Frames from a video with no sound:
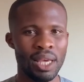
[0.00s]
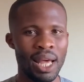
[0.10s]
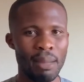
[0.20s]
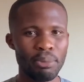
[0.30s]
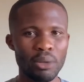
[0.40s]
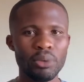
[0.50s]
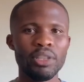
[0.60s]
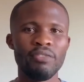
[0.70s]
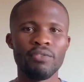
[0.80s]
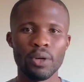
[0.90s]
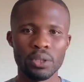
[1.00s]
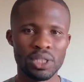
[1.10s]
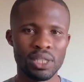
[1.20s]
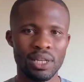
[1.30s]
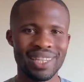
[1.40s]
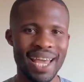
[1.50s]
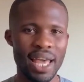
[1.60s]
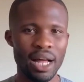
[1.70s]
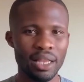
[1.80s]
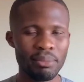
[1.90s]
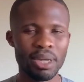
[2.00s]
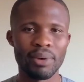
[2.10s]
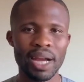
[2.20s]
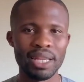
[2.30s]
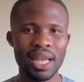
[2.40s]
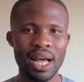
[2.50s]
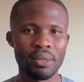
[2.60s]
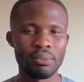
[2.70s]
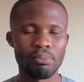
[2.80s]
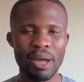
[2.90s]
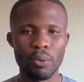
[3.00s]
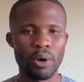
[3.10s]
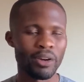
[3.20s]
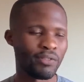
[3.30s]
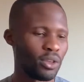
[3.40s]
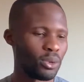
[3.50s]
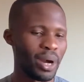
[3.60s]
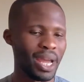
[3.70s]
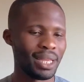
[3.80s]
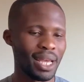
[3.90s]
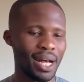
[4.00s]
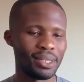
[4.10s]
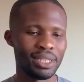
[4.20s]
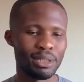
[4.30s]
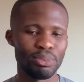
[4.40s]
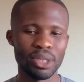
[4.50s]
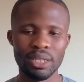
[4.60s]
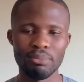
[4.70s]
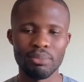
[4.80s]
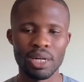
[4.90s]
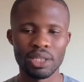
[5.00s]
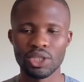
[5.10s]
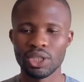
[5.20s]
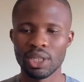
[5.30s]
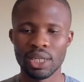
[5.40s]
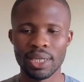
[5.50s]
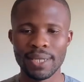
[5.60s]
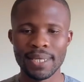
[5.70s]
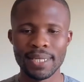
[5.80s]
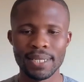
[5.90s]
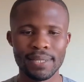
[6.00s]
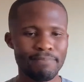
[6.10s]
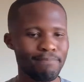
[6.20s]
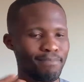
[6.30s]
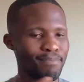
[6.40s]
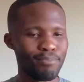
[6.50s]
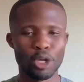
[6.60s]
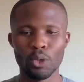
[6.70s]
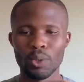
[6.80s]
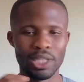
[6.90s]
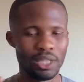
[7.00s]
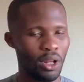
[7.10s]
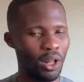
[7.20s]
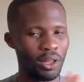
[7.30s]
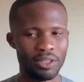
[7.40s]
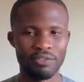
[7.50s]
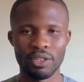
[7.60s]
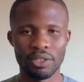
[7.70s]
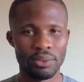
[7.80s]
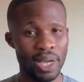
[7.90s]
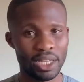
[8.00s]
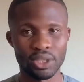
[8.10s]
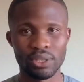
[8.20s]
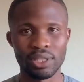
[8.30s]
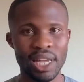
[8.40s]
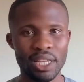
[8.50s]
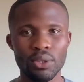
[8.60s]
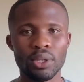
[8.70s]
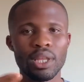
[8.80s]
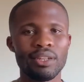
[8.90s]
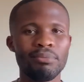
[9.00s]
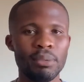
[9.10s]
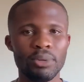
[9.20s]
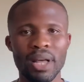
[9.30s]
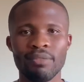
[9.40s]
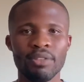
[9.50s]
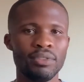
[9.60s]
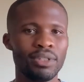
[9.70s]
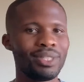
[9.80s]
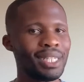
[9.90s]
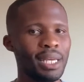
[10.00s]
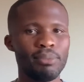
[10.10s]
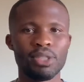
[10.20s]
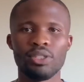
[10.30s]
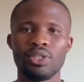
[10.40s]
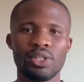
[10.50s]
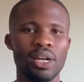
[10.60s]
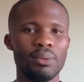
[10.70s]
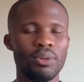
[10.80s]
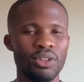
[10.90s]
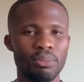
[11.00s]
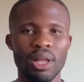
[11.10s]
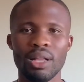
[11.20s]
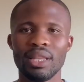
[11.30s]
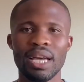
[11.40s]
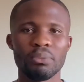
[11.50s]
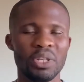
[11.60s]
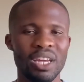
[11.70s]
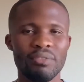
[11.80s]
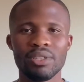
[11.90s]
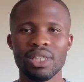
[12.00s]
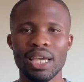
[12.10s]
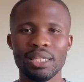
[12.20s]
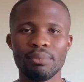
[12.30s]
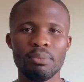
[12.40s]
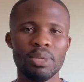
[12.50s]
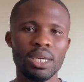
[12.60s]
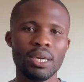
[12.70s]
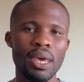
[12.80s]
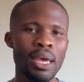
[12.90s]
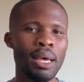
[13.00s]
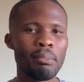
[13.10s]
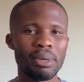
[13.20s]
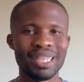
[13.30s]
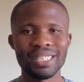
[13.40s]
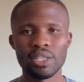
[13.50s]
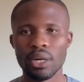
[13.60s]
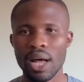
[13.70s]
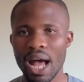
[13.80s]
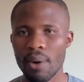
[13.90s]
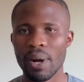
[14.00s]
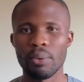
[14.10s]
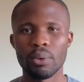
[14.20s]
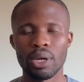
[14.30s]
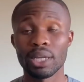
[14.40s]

I'm not really focusing on that element right now. My workflow right now is pretty much going in all different directions. I know a lot of people have different tips. You start with your plot line, whatever the case may be, but that's not how I work.